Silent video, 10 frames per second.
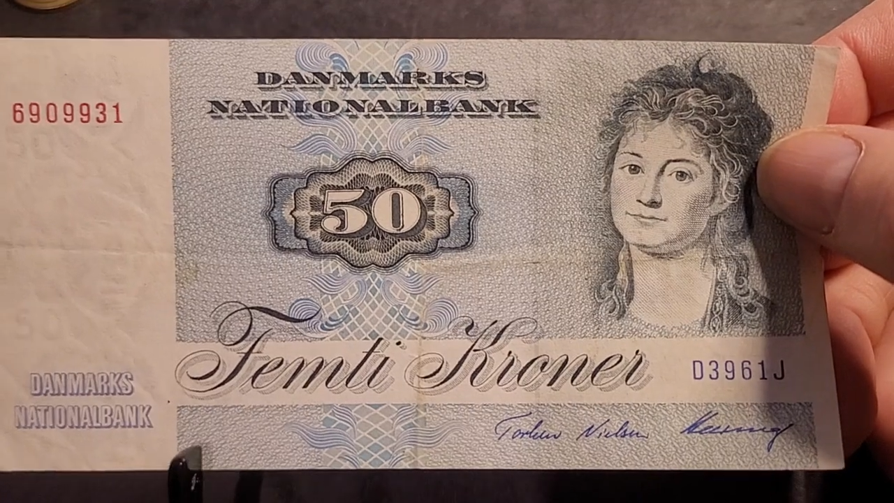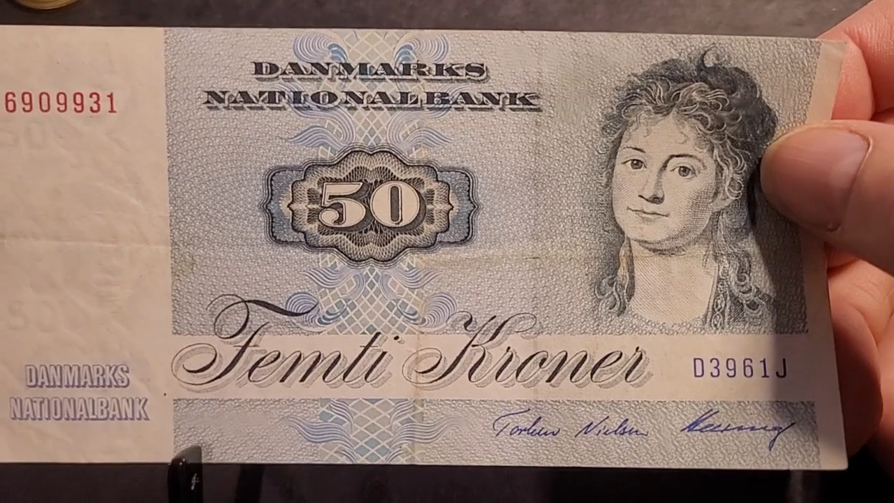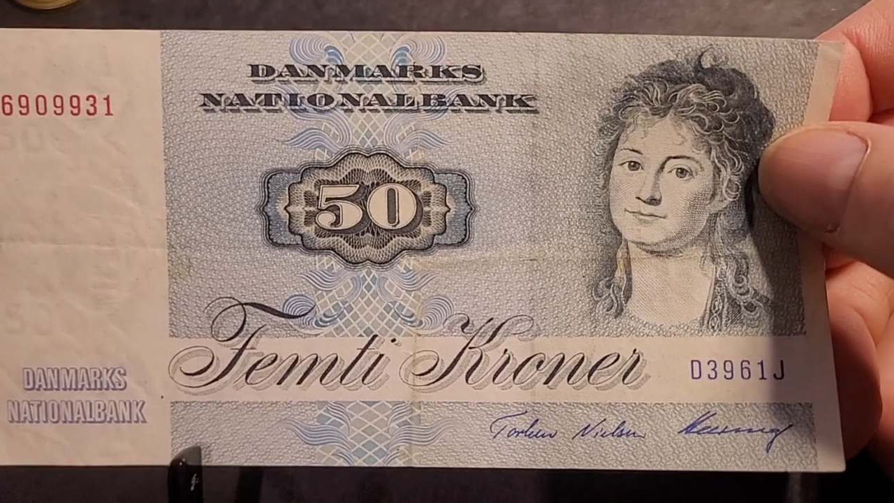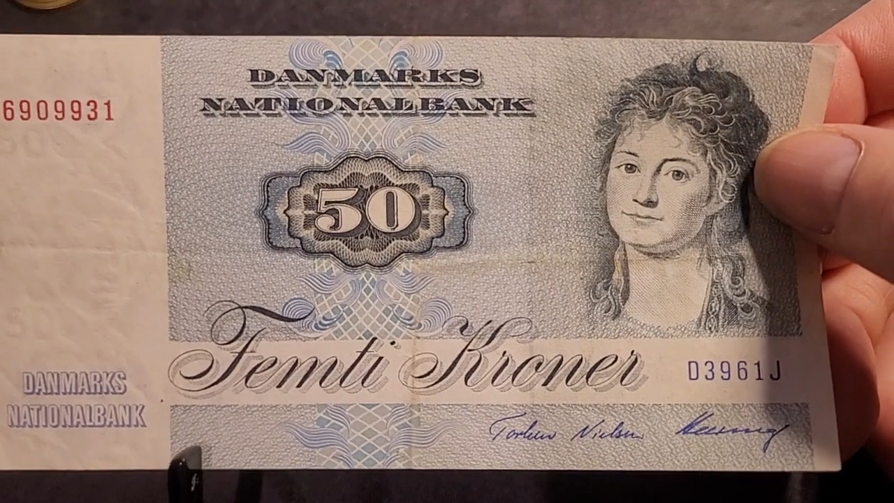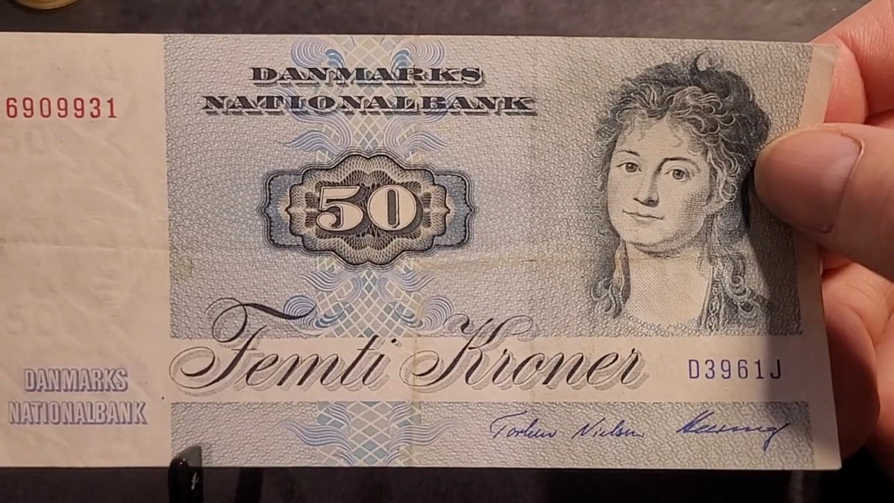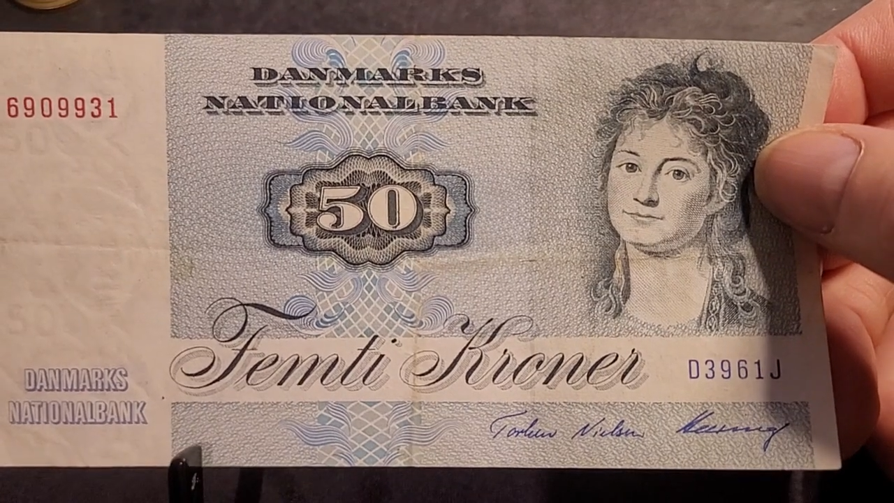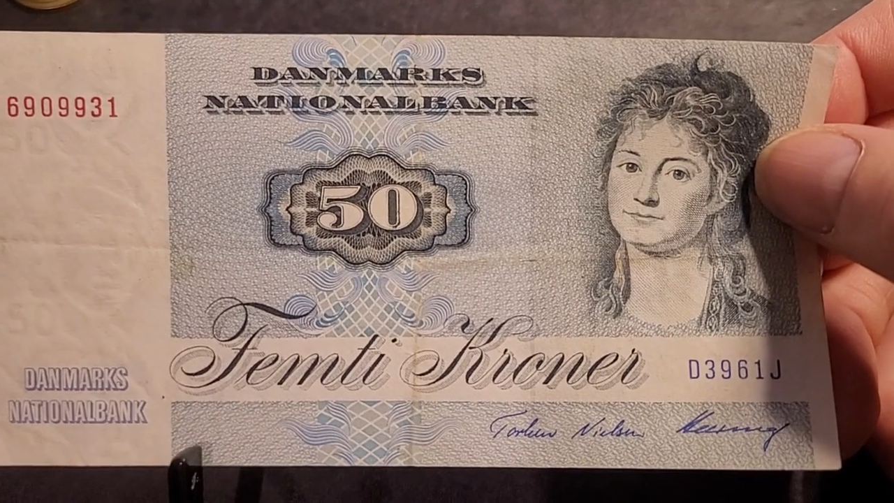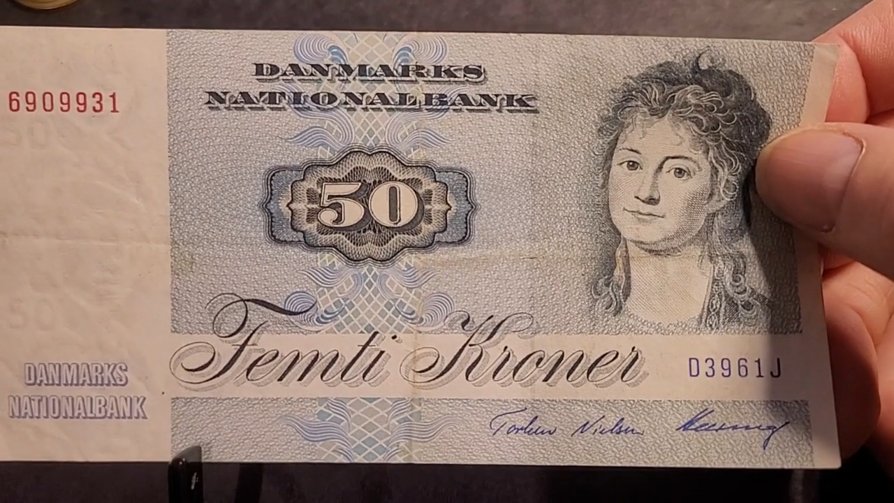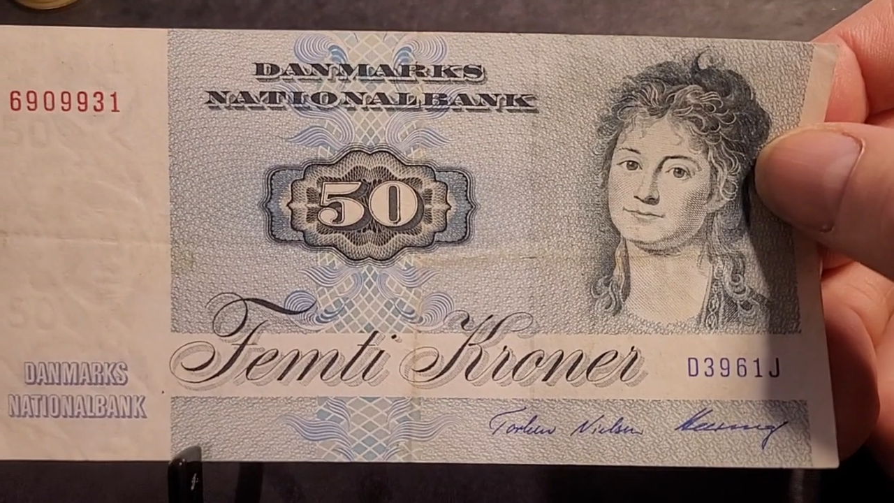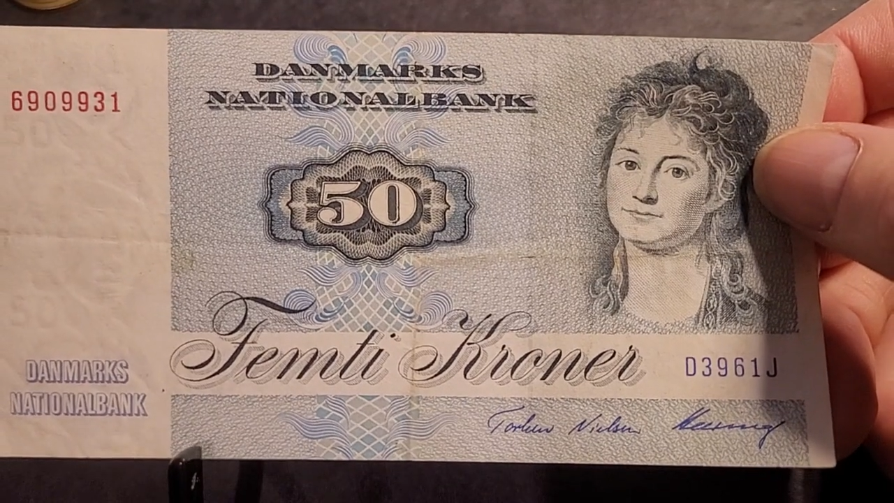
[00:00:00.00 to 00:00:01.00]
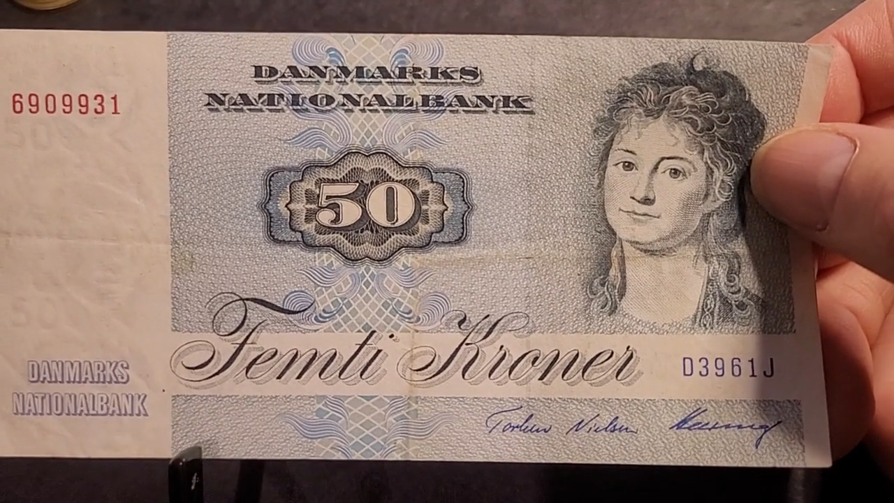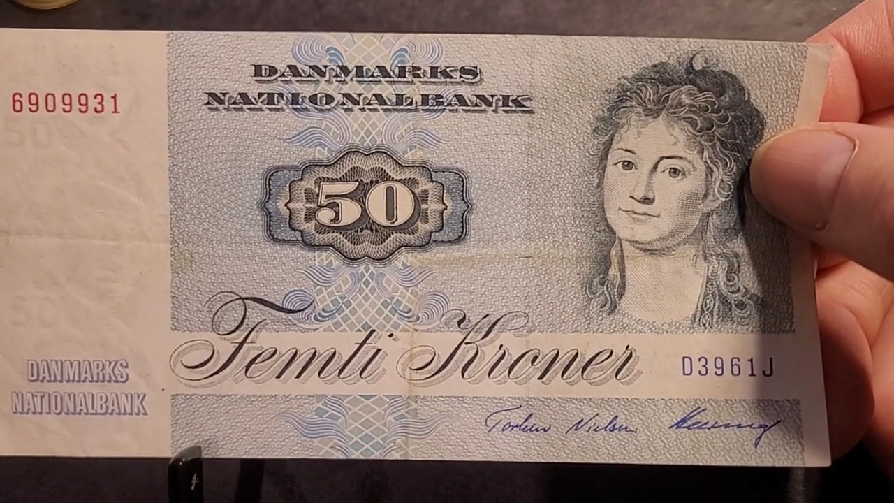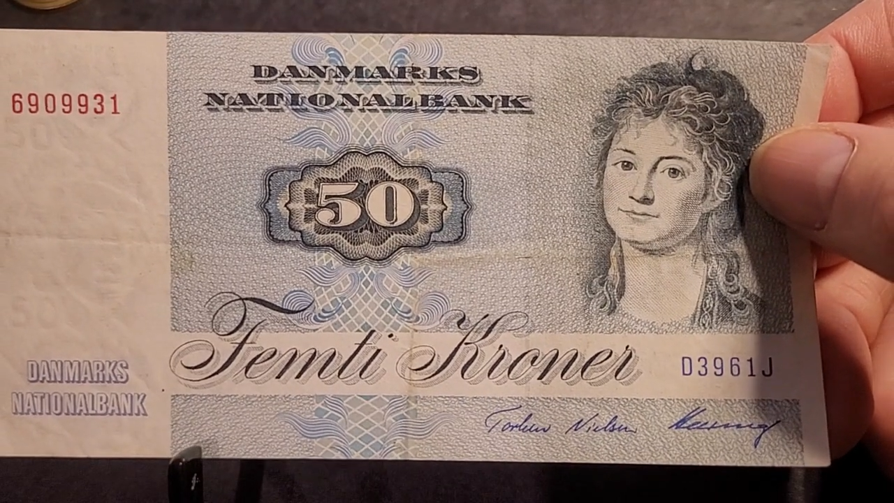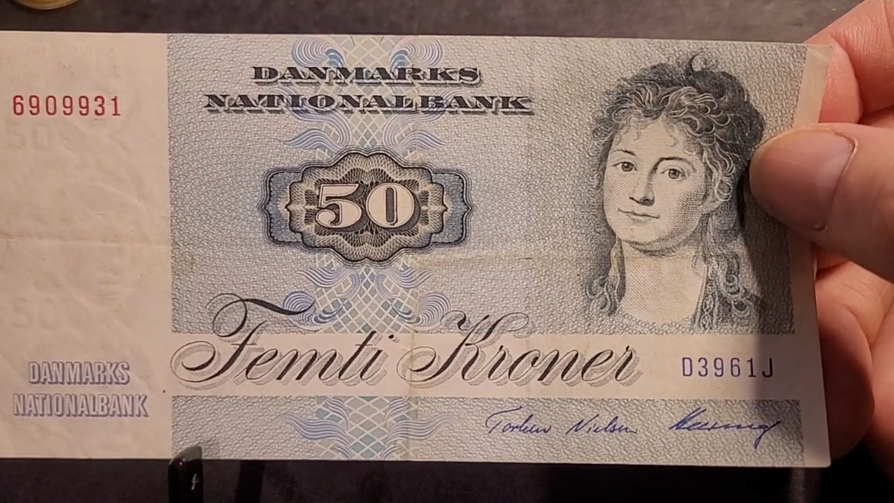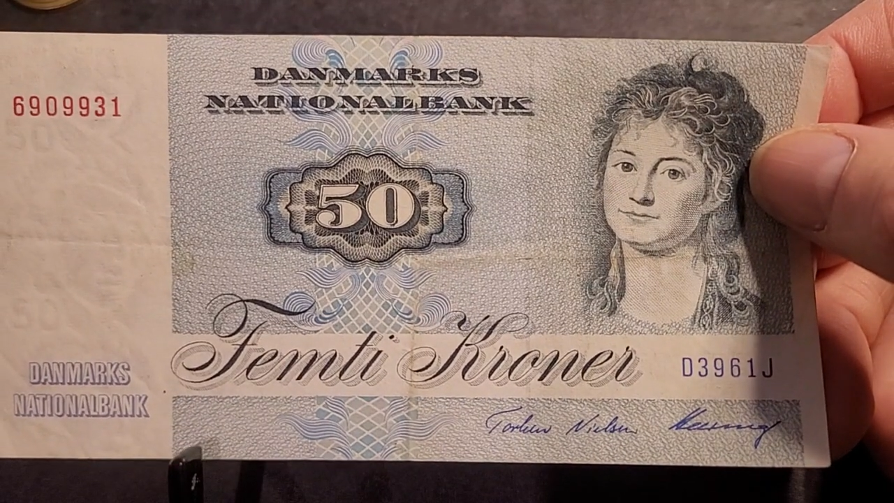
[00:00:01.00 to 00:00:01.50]
Obviously I
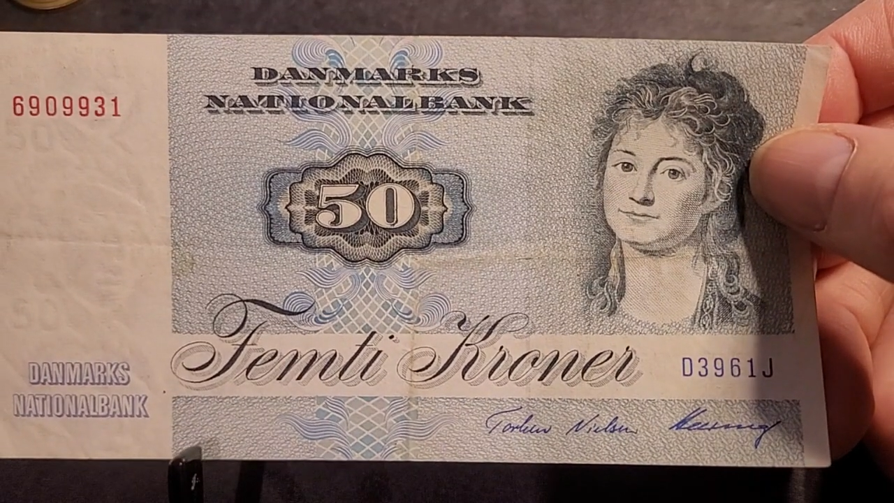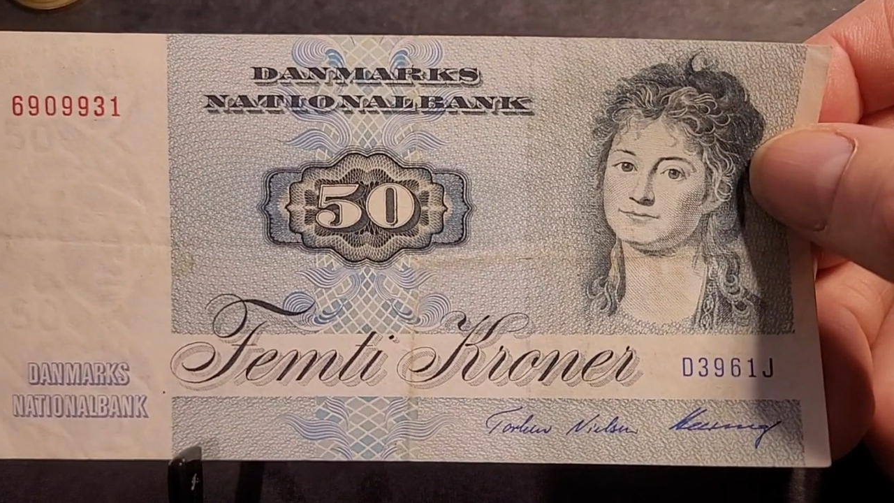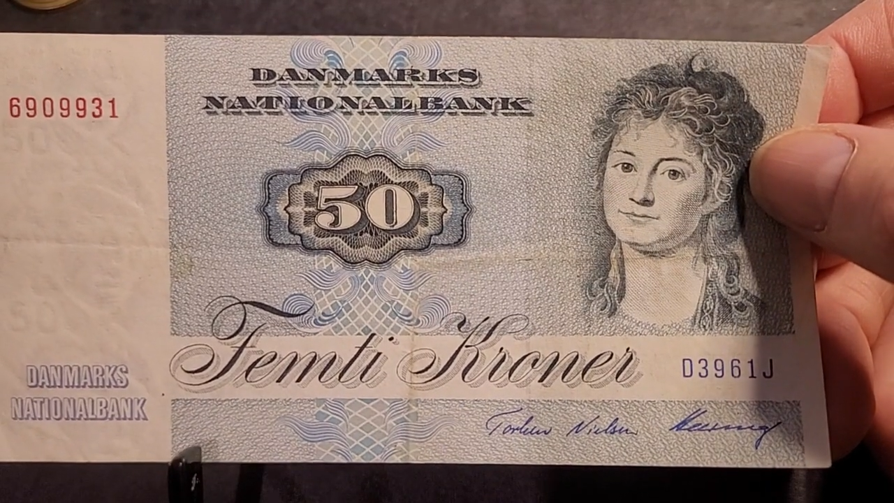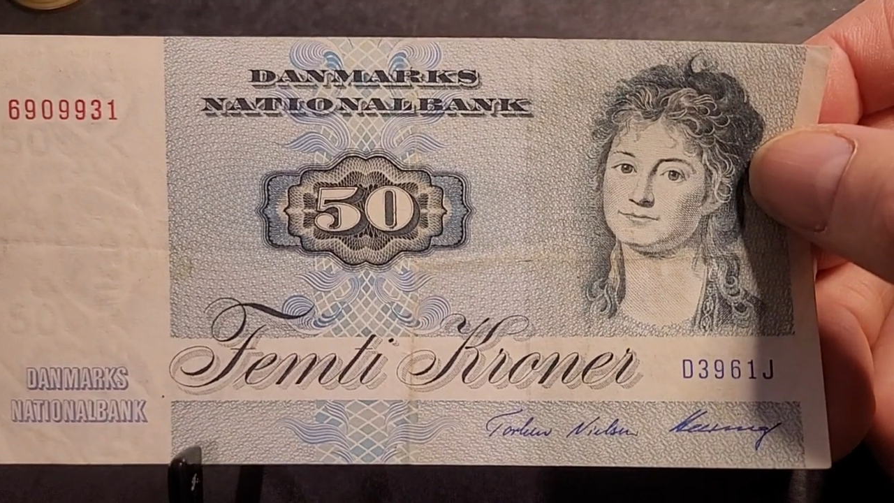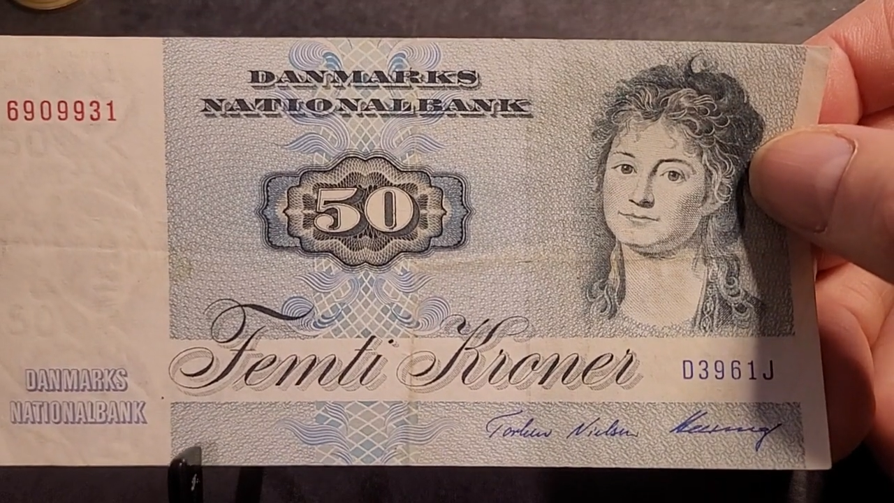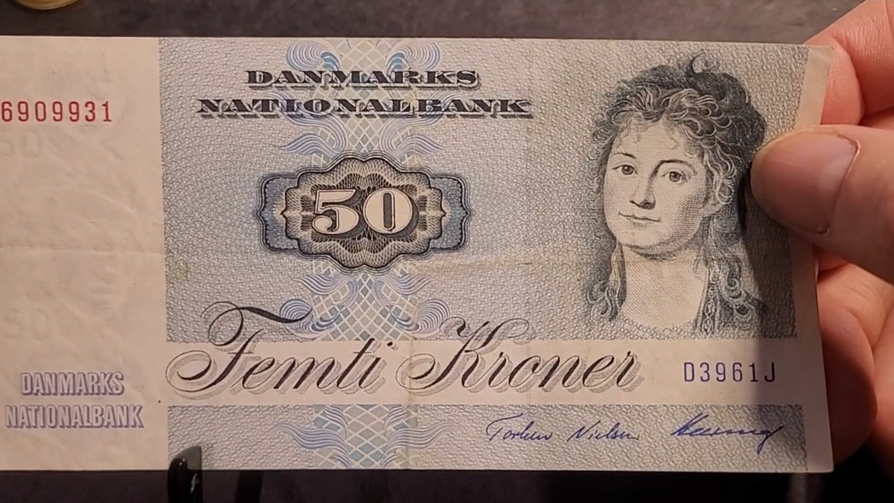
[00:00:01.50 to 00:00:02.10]
butchered that name.